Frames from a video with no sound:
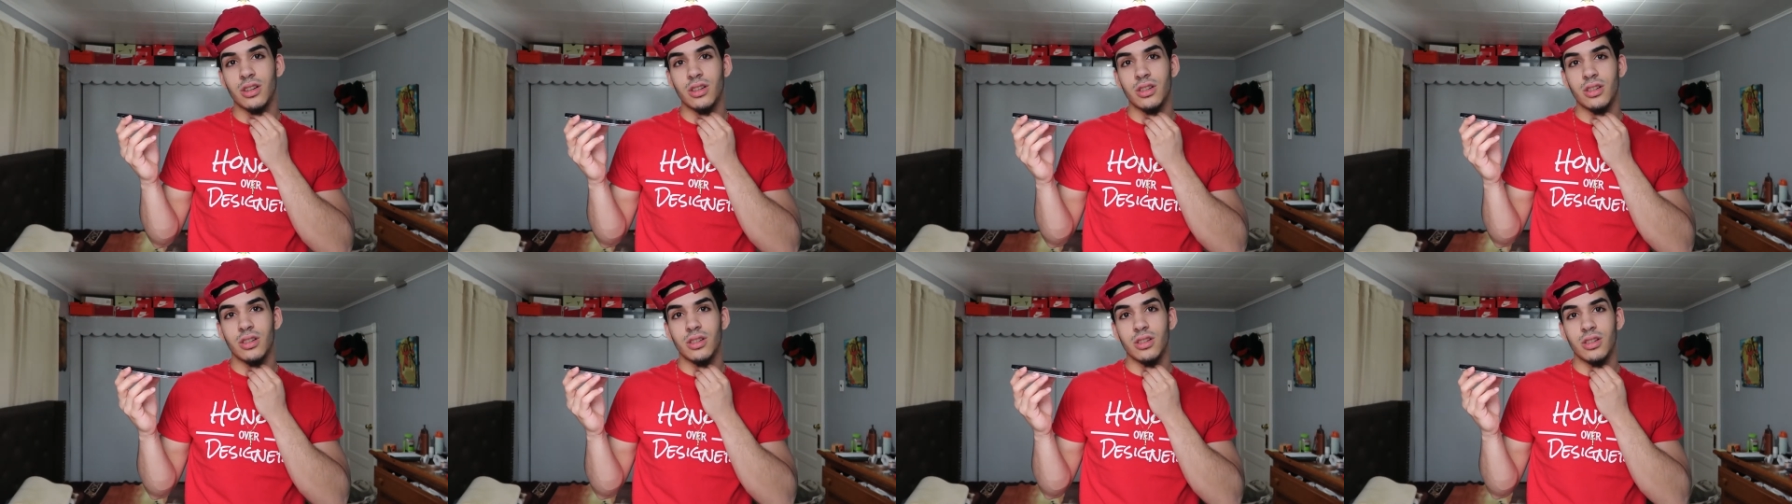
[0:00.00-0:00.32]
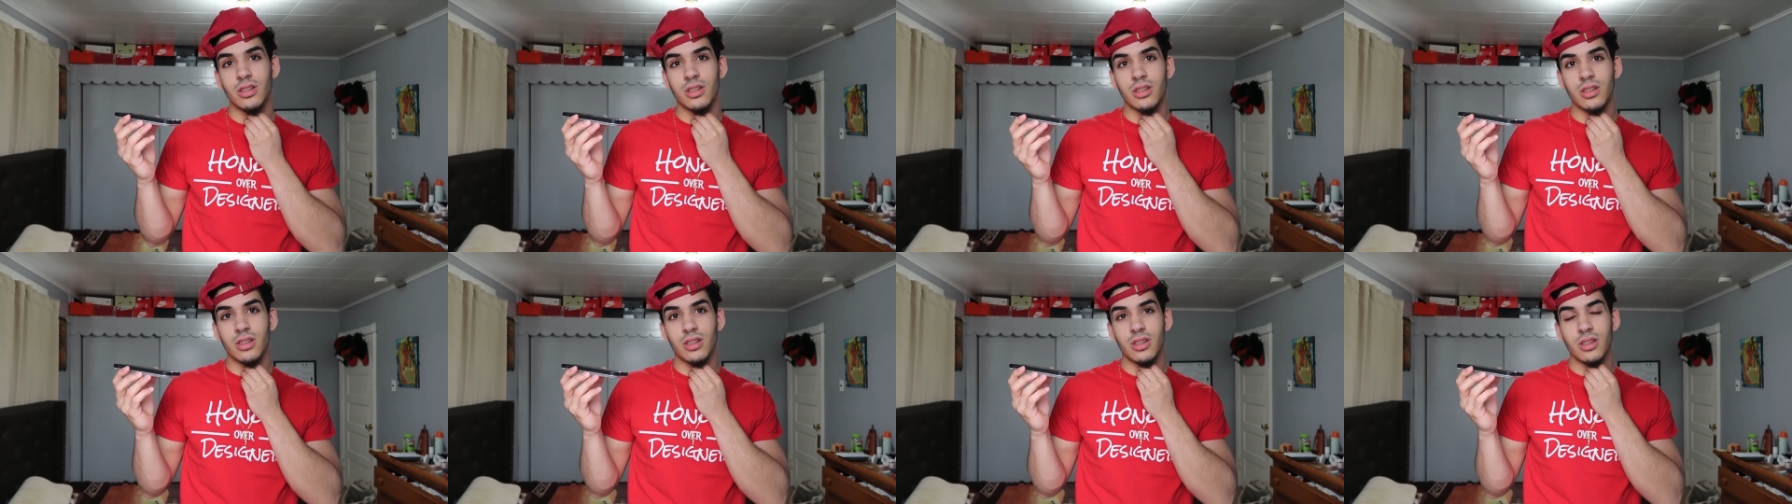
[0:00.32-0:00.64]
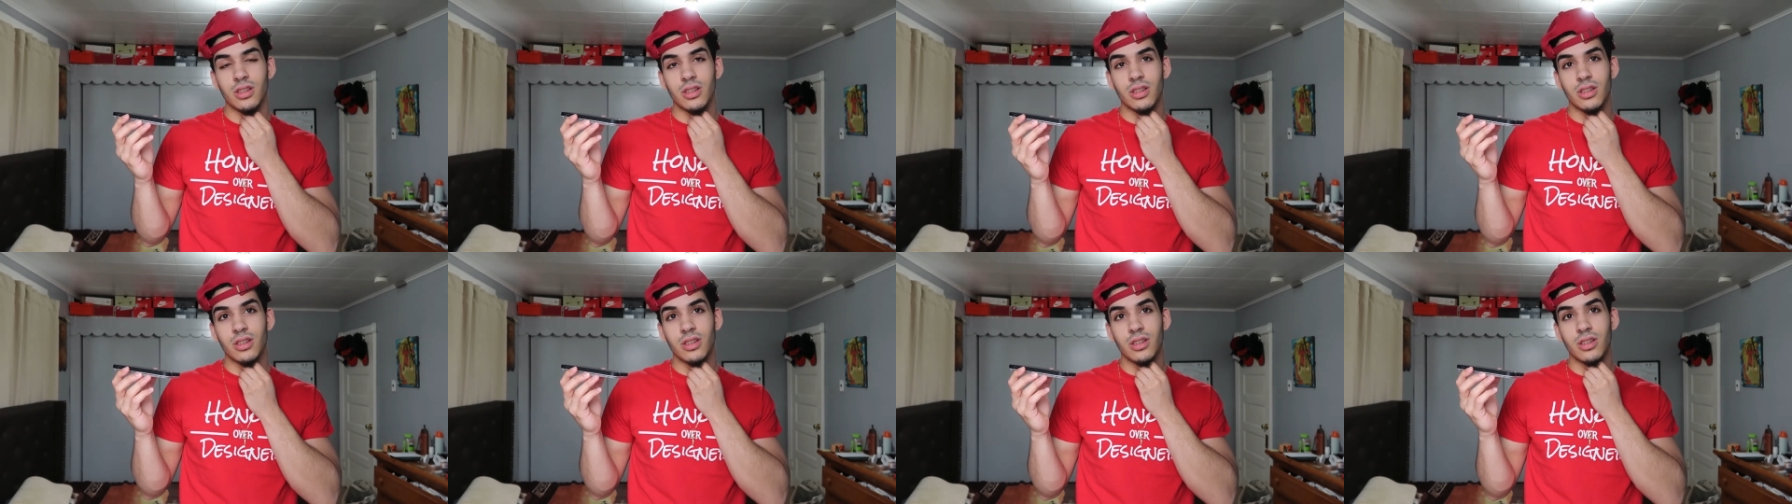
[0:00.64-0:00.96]
No, I'm
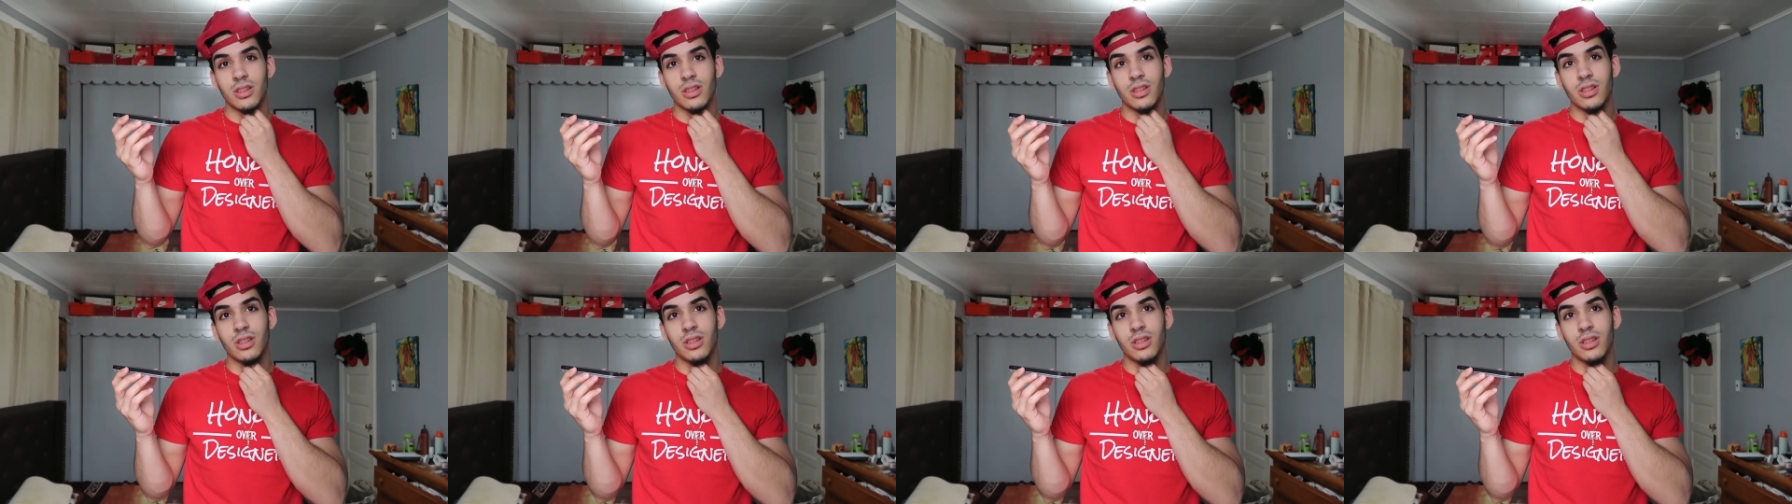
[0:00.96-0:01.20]
sorry. We don't